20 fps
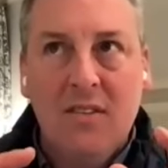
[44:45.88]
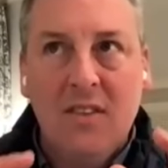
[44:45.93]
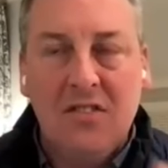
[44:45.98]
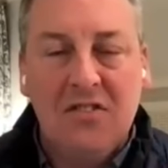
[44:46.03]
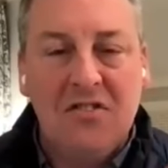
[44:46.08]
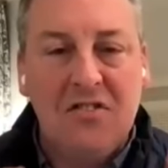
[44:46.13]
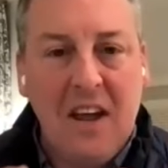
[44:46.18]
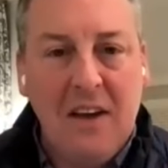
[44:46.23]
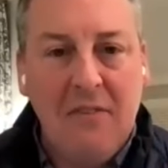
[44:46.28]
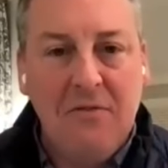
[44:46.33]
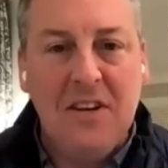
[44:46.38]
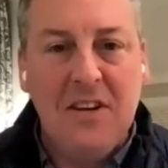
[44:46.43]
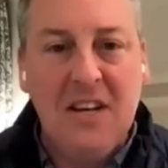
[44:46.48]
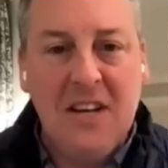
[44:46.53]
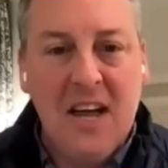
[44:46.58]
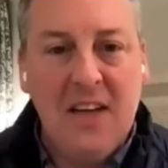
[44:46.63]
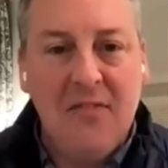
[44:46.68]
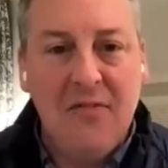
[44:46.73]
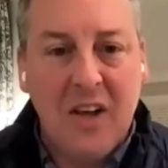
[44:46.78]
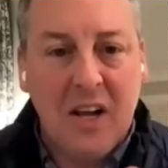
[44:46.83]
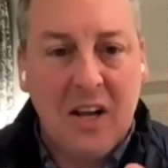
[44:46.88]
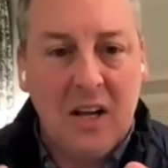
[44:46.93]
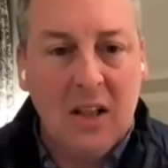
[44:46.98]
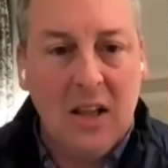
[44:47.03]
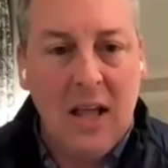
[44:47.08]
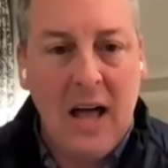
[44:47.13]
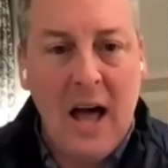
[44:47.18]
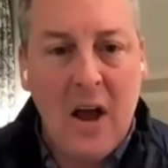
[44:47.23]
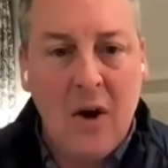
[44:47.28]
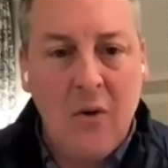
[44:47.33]
the safety net, the
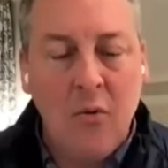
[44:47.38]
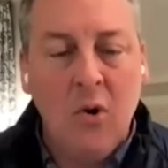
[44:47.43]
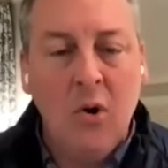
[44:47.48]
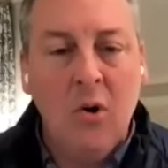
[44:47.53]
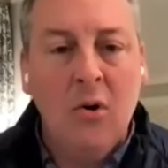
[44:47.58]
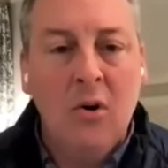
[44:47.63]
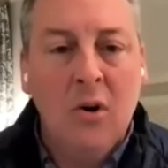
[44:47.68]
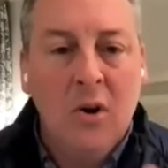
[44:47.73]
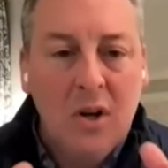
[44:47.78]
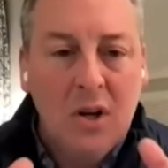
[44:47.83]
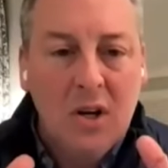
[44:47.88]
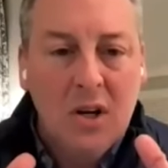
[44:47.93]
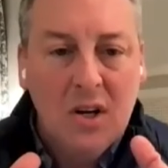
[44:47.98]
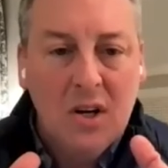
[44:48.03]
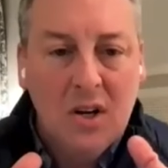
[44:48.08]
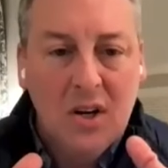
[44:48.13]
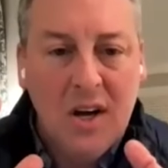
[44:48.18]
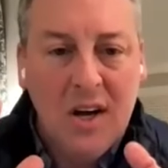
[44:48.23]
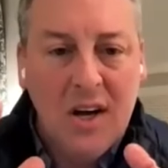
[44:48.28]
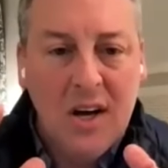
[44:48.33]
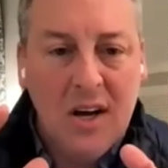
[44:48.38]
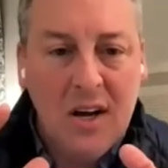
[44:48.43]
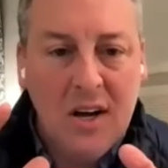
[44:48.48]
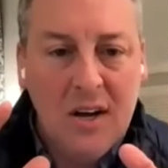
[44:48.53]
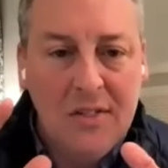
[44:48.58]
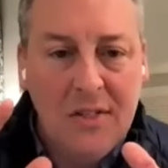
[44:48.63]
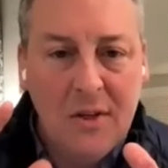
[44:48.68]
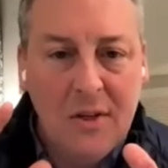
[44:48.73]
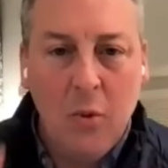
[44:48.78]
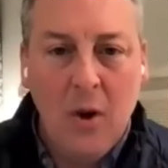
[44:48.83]
collateral,
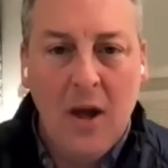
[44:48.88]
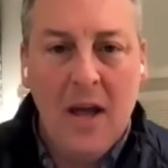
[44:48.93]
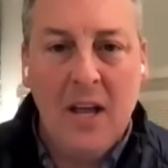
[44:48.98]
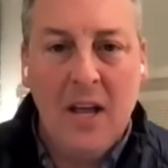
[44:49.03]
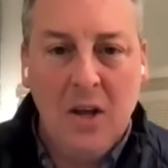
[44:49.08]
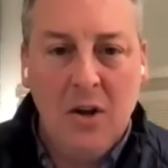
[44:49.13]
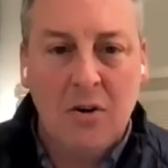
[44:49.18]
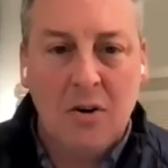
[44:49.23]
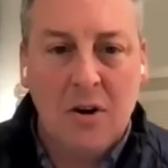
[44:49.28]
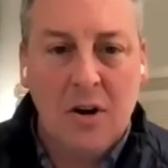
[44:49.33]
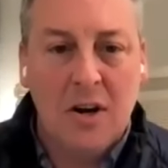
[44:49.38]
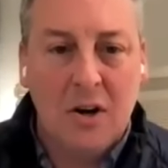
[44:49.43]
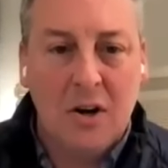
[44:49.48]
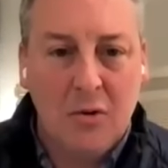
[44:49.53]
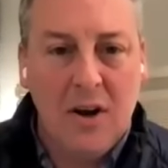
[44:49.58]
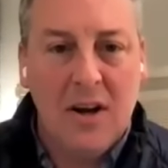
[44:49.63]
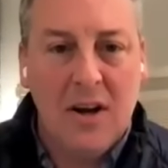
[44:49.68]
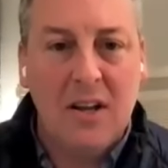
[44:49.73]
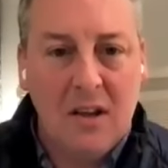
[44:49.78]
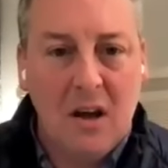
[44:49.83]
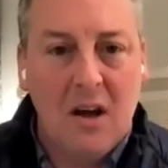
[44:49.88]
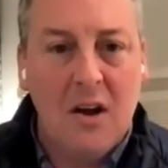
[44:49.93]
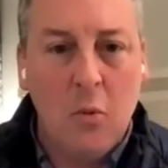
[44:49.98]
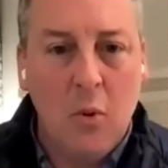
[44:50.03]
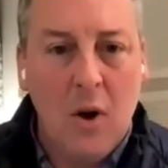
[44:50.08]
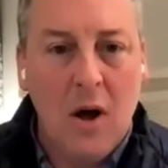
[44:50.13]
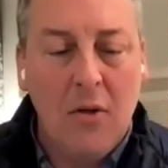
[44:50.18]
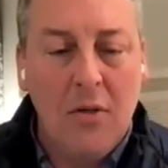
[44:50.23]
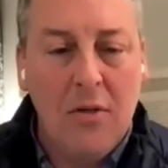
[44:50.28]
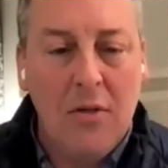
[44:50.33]
uh, sure. the way you're going to create a ton
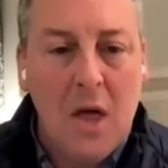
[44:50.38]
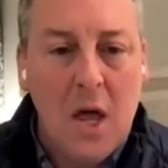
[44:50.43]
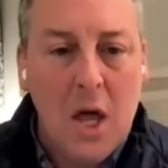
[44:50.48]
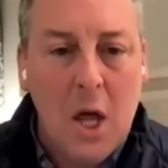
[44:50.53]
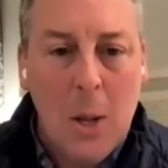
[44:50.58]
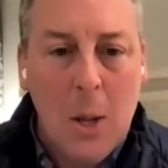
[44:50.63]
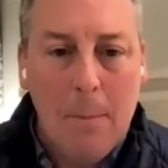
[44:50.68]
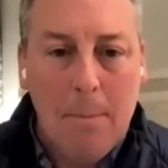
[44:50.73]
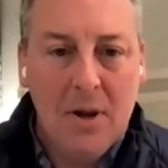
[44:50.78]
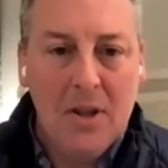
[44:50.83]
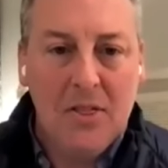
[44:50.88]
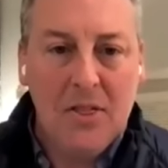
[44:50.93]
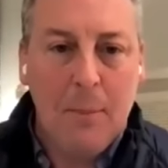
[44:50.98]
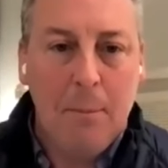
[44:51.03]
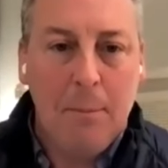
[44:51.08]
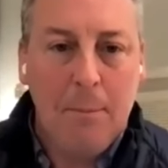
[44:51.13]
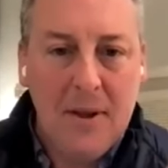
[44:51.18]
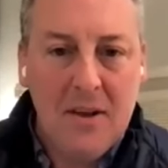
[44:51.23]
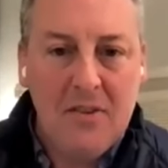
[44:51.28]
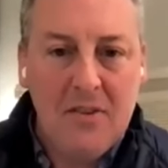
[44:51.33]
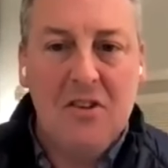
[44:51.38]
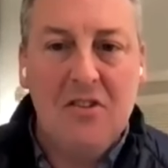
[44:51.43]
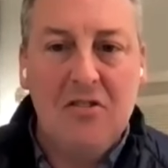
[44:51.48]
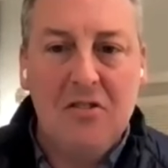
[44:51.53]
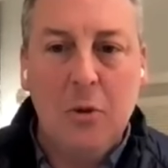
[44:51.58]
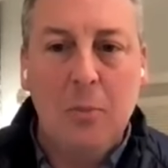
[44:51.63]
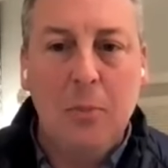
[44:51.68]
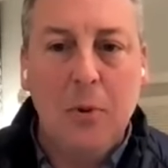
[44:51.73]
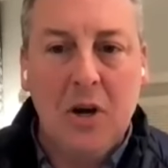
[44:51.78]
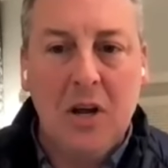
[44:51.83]
of wealth. But the
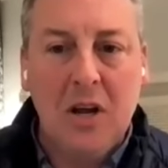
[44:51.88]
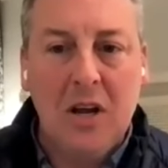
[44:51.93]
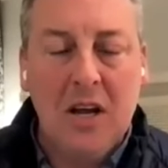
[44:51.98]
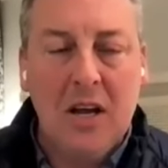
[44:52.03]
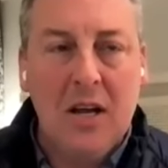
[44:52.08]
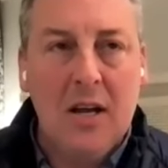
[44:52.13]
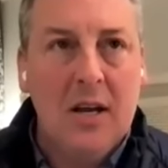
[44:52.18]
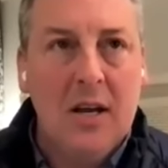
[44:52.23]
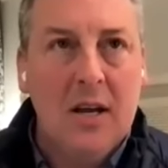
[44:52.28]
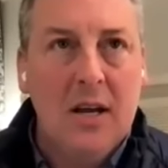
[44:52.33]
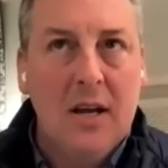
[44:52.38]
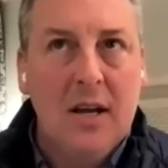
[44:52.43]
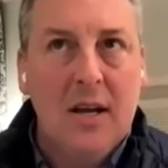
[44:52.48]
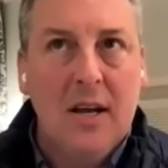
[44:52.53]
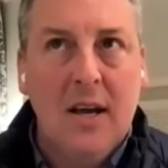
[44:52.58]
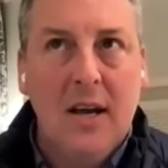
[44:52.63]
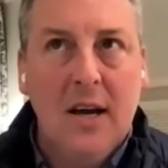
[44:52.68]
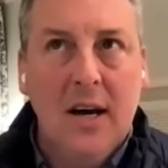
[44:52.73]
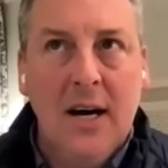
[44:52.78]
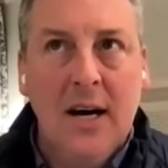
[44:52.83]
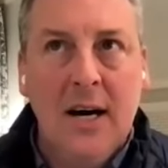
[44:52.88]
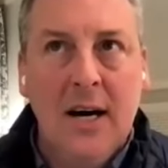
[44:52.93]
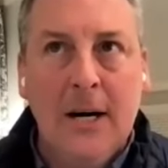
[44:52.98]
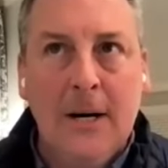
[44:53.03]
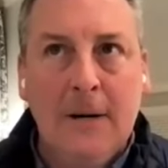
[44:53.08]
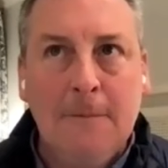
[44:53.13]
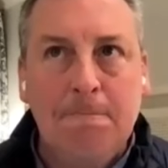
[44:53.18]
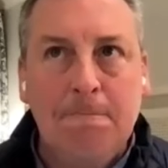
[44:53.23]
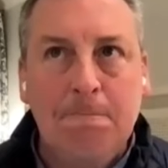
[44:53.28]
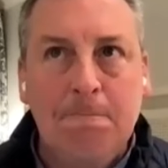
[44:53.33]
business you put in it,
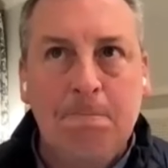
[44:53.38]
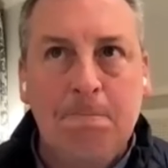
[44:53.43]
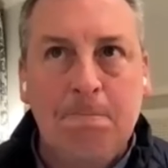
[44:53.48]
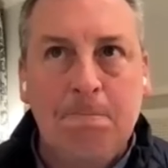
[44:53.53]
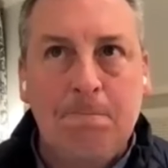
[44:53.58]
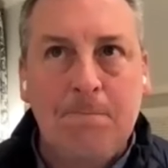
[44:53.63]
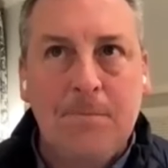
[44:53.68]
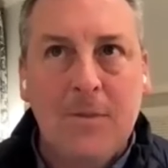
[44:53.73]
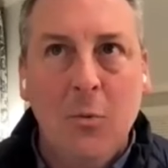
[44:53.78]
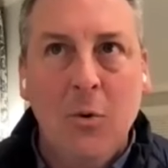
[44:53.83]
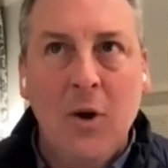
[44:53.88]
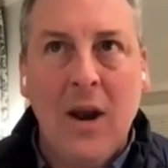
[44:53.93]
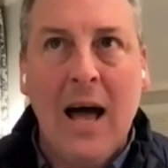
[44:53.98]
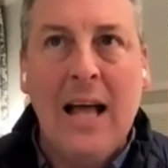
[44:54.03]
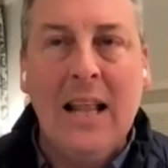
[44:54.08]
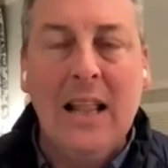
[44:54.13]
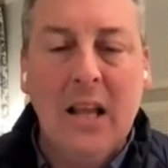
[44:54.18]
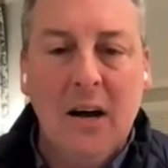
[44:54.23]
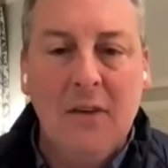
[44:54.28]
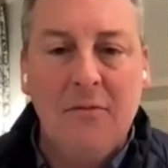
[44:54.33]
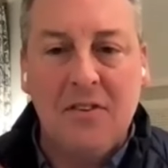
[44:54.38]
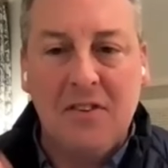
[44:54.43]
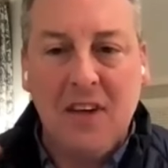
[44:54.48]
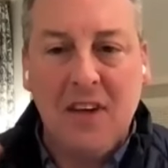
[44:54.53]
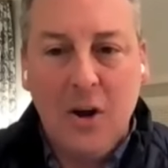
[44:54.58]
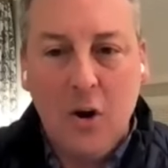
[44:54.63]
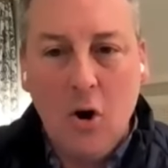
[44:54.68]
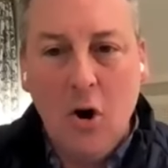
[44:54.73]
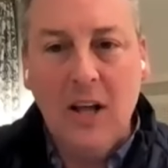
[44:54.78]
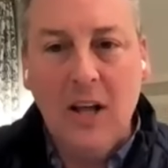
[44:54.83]
um, yeah. What I love is
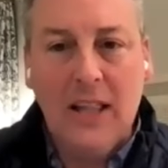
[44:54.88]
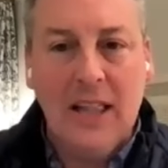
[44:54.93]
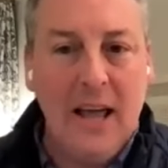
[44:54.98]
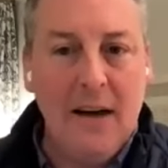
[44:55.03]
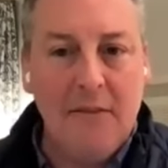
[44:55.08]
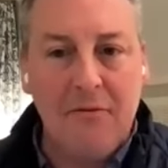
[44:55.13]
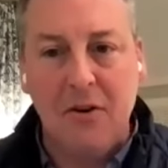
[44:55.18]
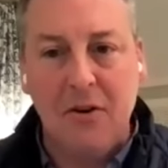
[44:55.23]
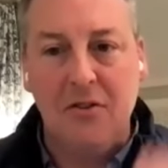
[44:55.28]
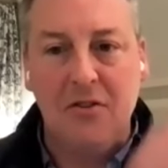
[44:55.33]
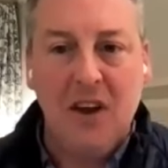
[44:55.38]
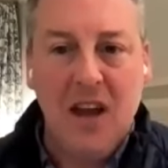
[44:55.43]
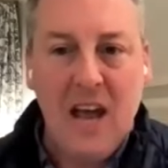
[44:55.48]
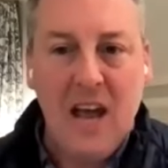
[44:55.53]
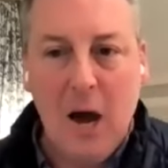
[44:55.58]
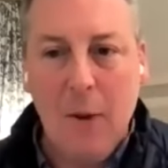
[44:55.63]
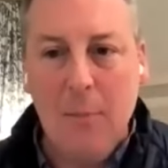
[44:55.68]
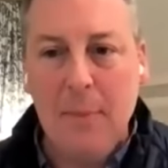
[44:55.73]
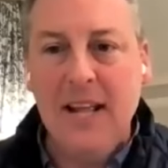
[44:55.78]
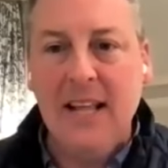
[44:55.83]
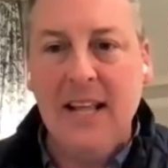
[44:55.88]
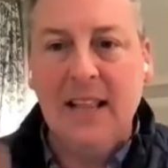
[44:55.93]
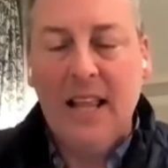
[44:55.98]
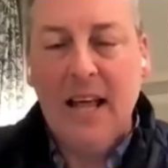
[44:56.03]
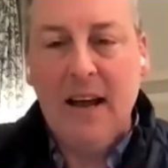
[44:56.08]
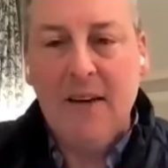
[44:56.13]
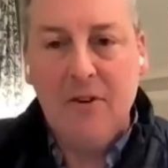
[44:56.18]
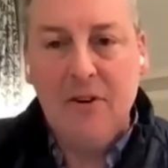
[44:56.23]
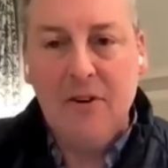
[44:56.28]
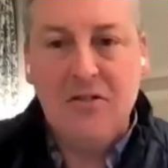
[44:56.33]
I call it levers. How many
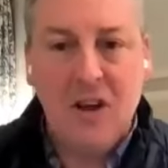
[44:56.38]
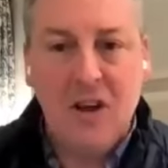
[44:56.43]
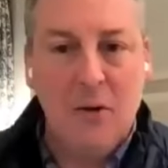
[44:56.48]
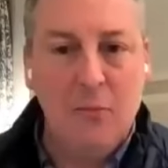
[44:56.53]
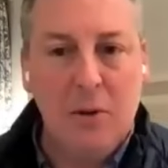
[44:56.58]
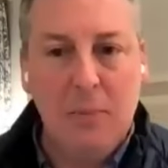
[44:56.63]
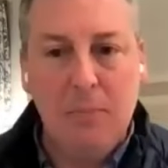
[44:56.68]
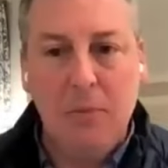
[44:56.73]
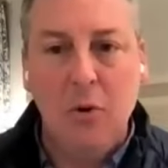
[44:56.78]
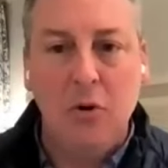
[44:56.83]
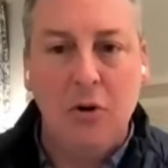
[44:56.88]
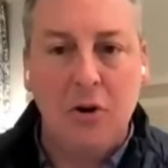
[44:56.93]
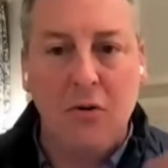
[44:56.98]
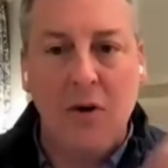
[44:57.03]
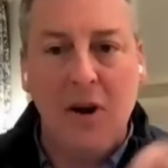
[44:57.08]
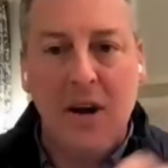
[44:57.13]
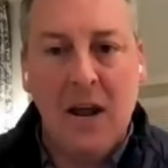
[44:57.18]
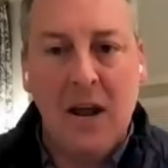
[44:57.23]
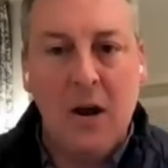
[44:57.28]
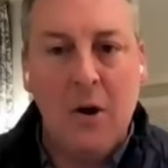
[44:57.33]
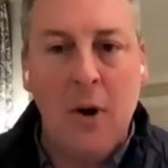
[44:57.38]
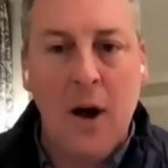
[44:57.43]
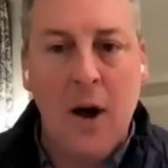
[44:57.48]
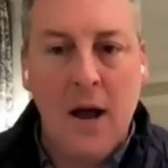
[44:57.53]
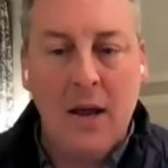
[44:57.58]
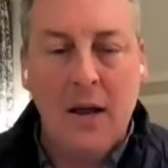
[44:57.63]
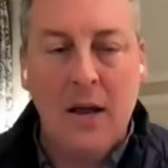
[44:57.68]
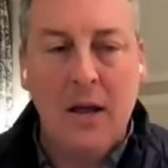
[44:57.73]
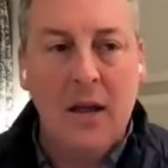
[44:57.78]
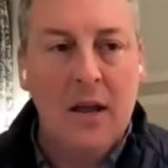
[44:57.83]
levers can we pull to create
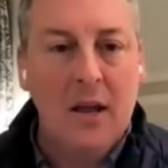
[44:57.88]
NOI?